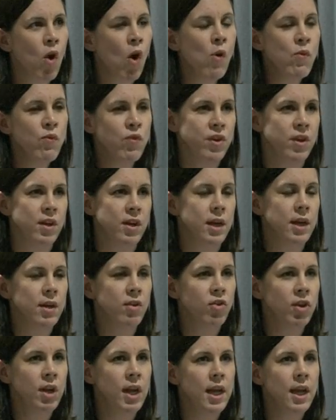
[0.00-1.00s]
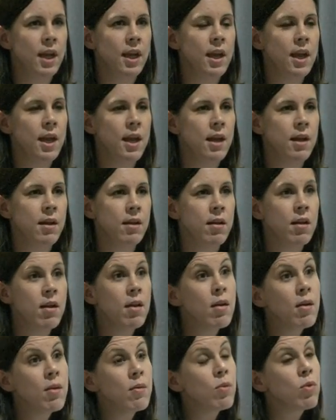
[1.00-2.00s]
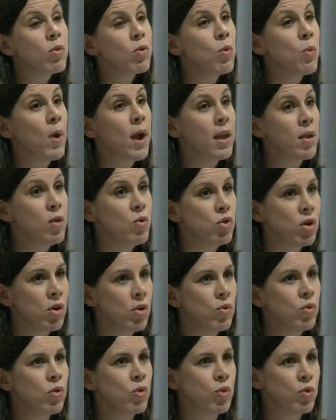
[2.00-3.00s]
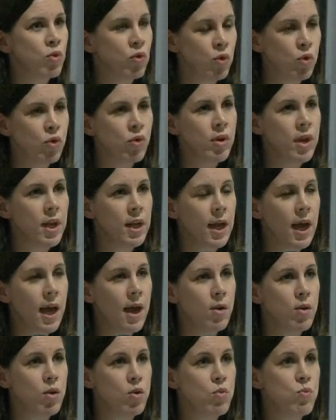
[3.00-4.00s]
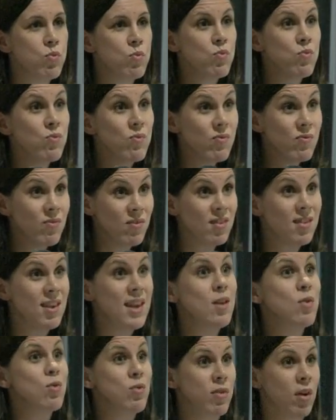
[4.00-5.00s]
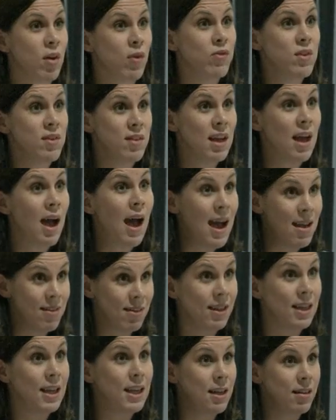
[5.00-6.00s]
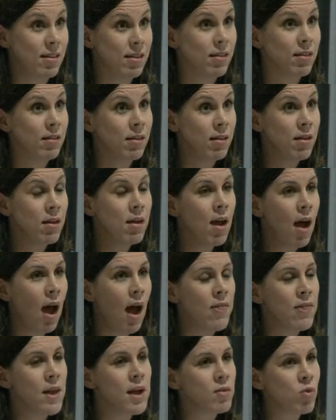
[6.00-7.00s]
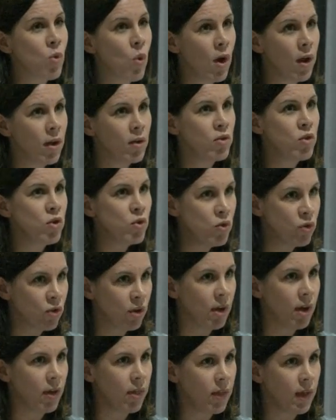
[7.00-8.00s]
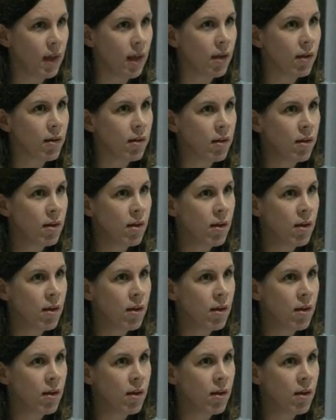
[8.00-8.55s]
confident, actually, in the way you told your story and how you see yourself as a leader. And that's quite unusual, I think,